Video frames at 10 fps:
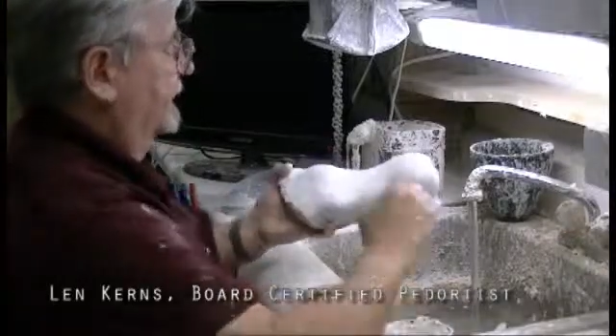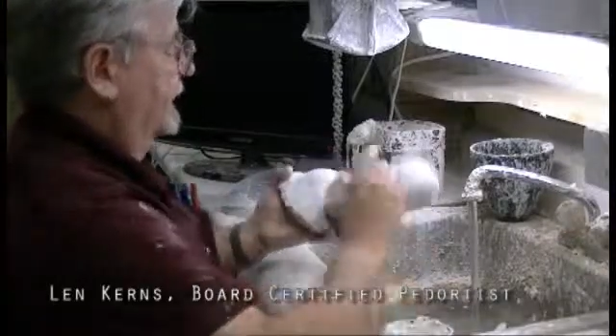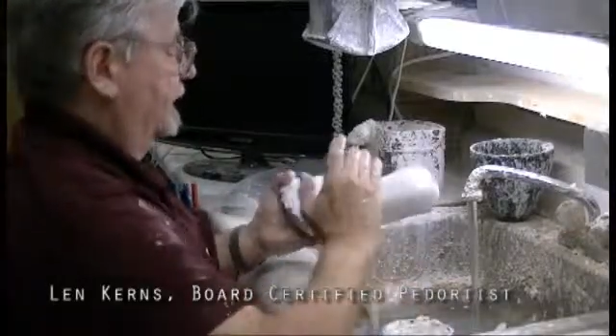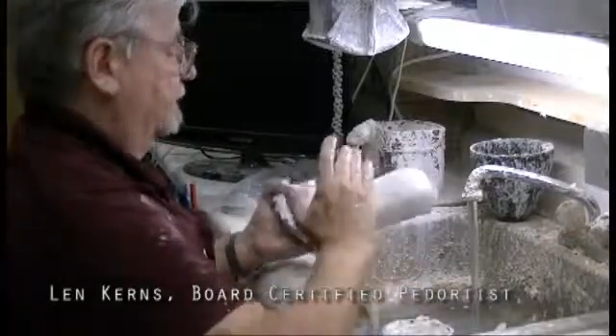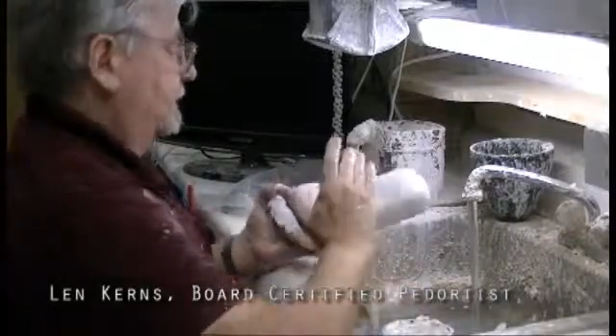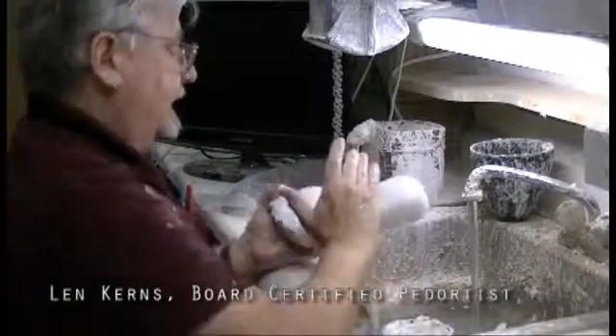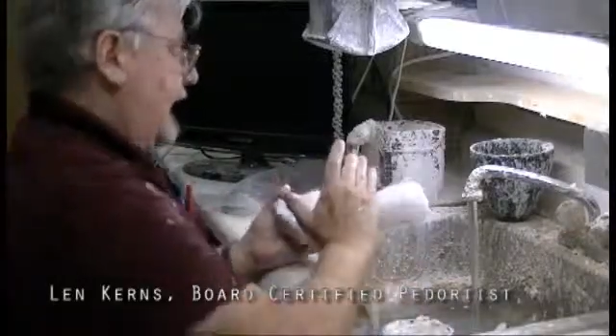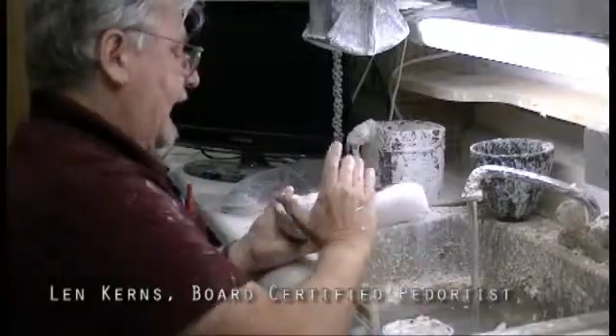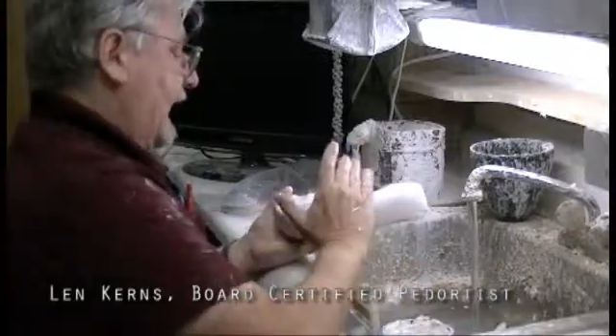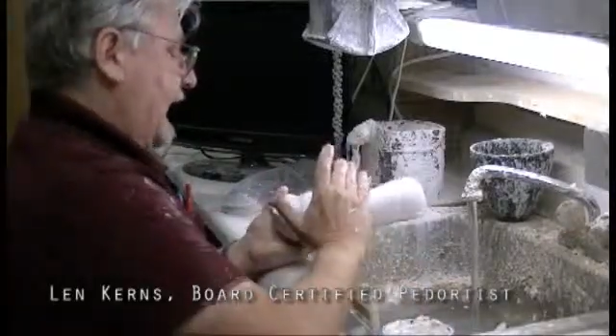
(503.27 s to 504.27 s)
I'm going to
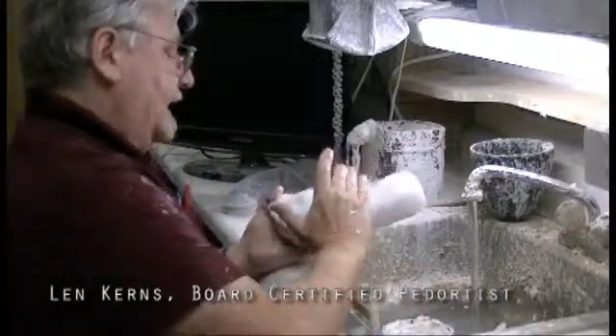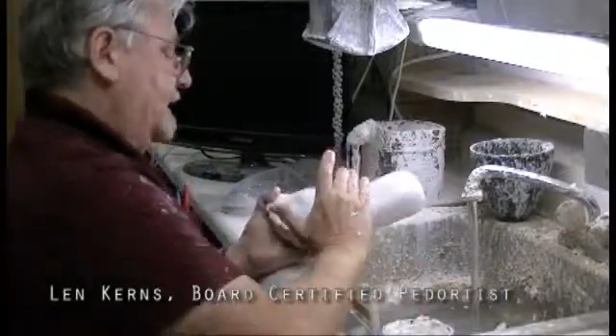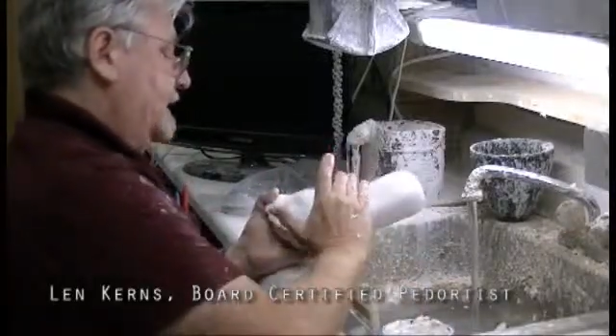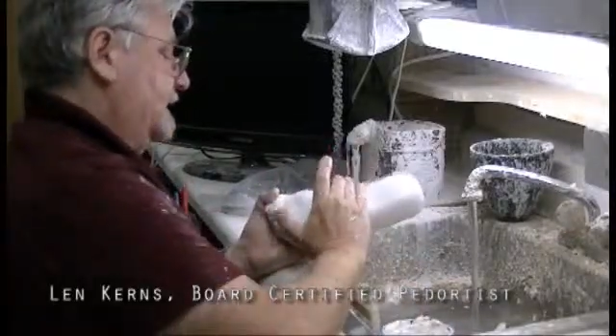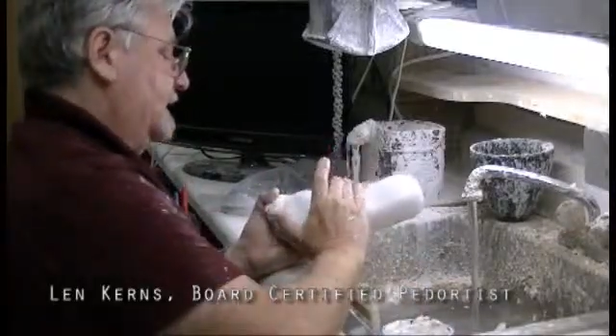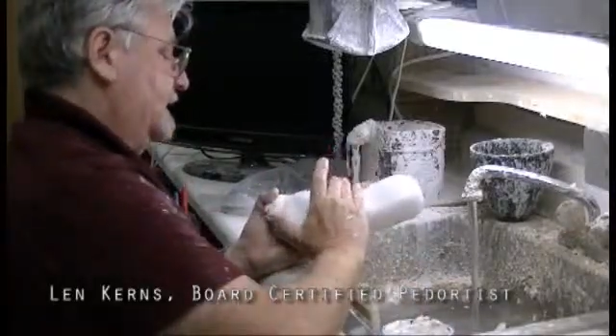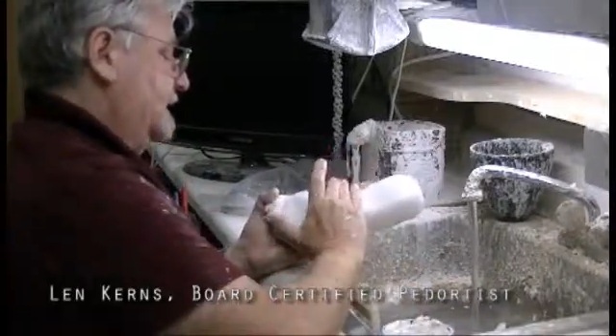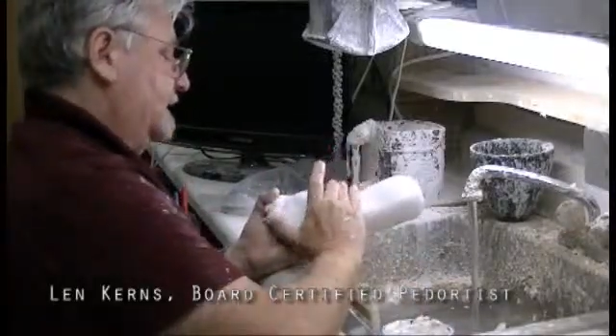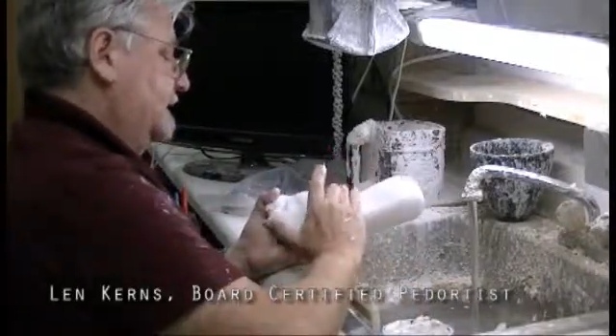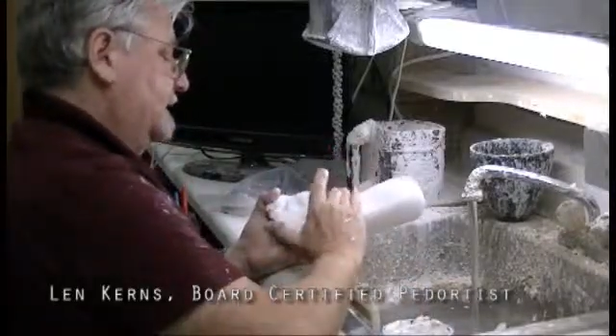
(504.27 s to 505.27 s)
add,
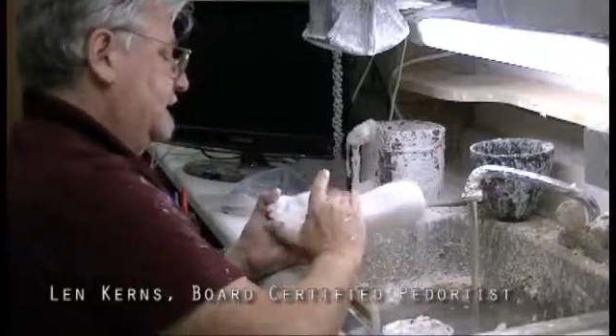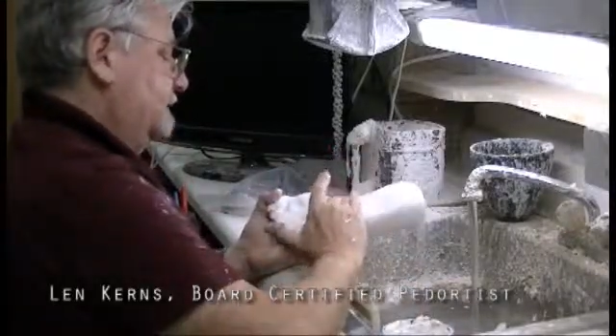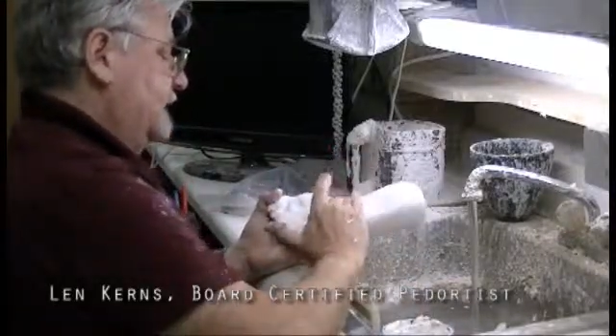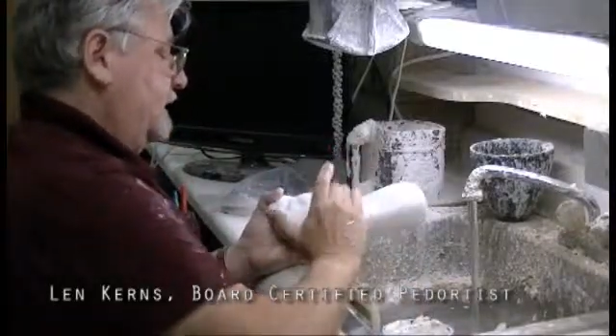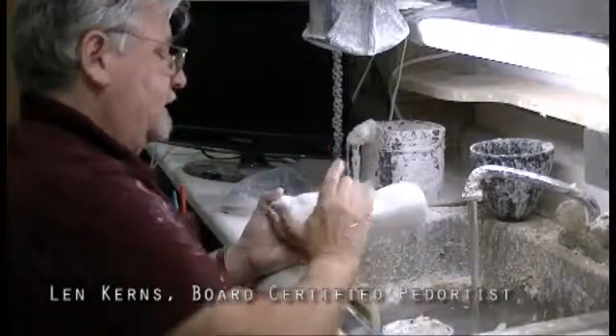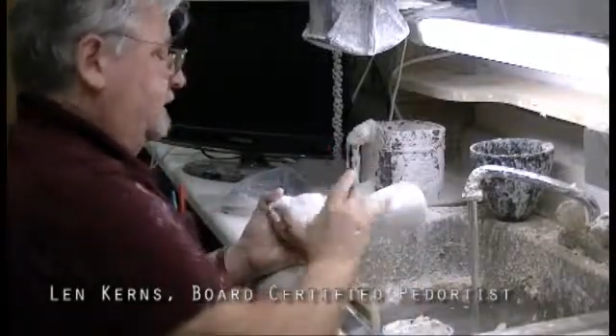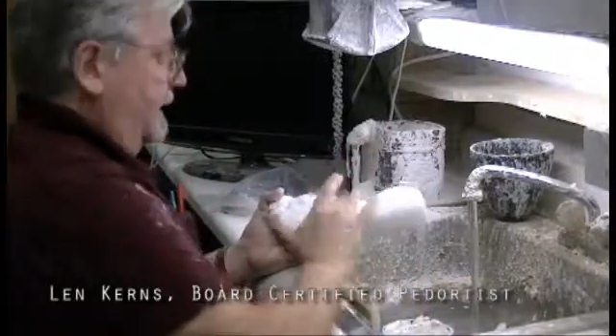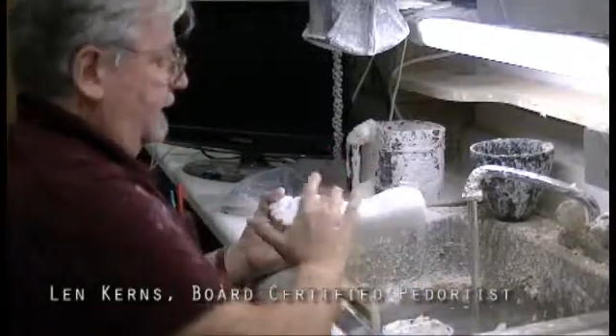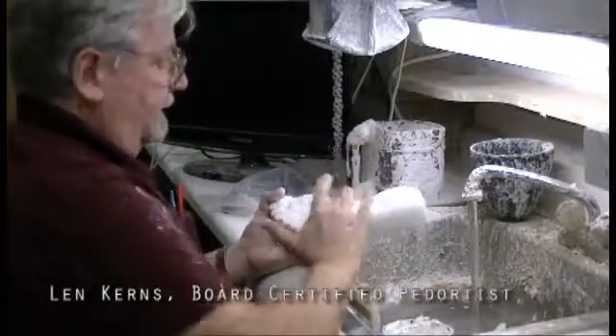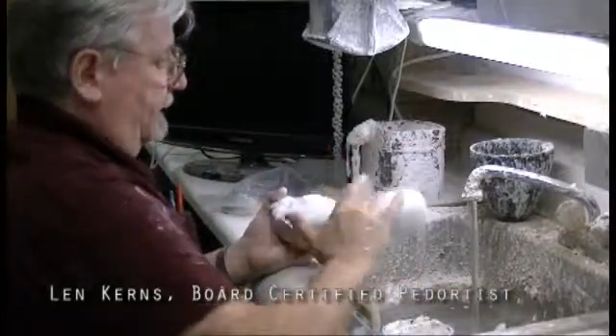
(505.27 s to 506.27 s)
right over
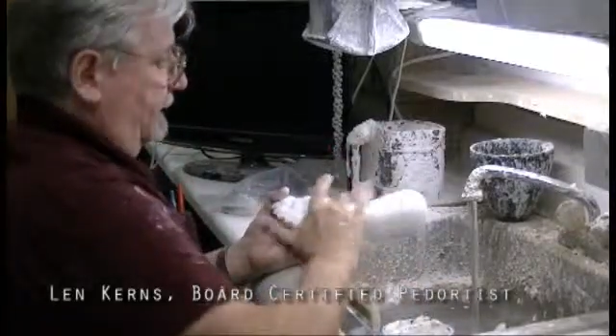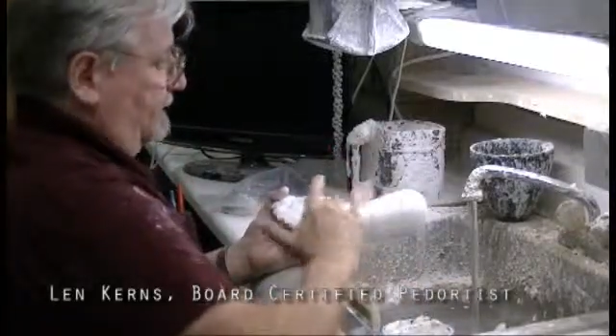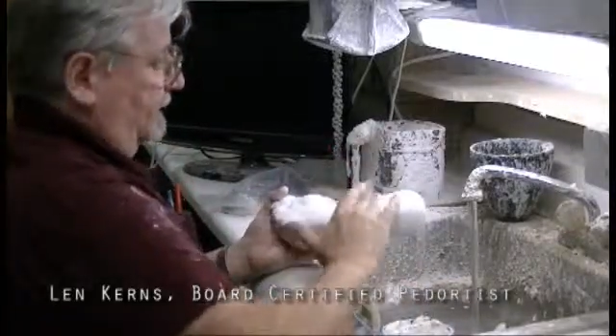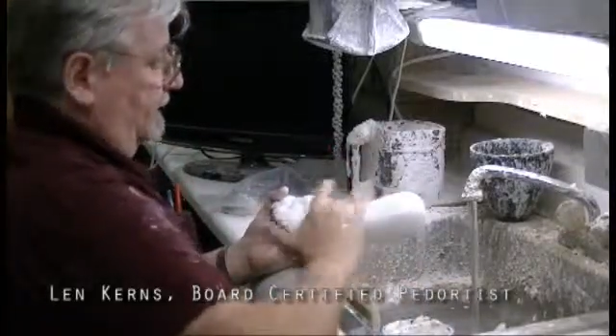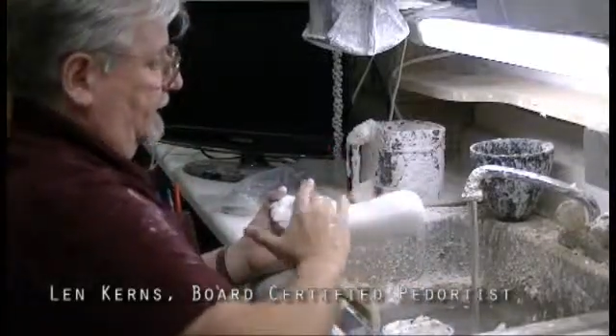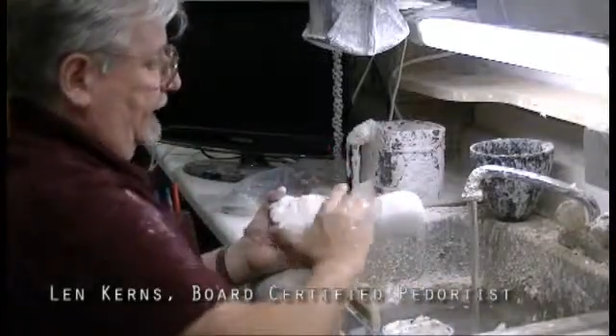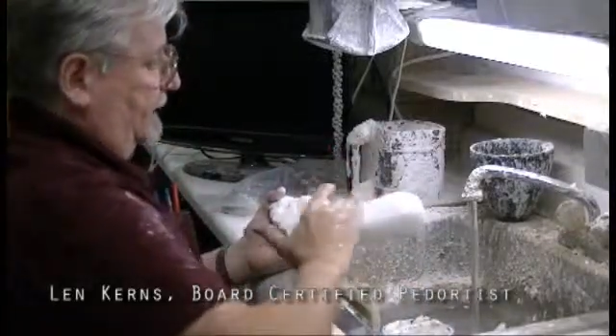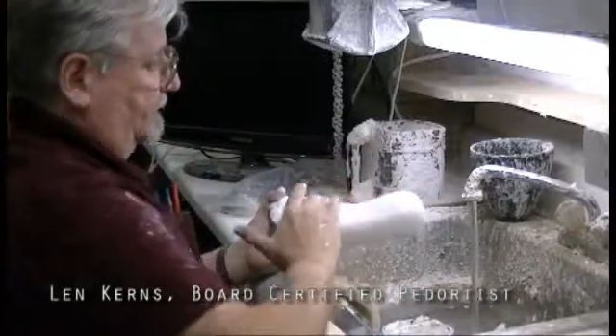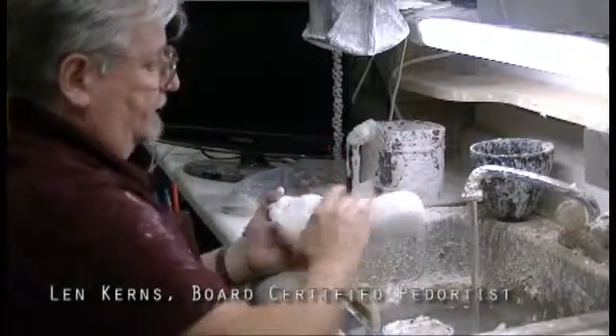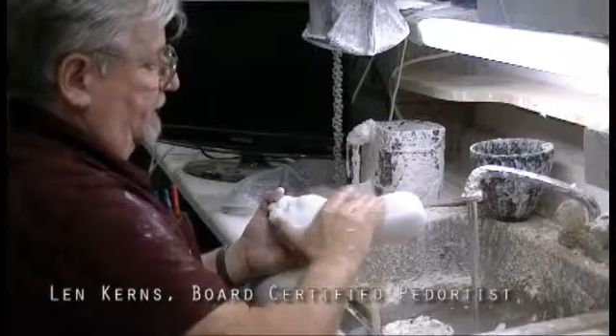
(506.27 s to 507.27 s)
here, it needs a little
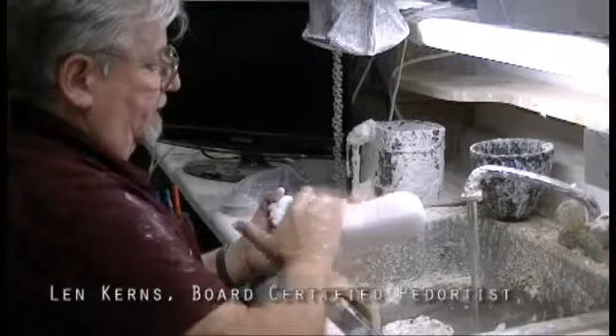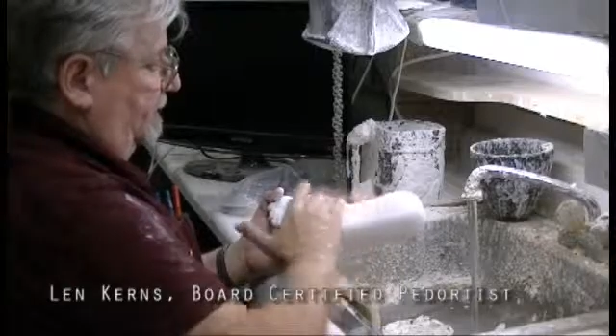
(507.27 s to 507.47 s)
extra.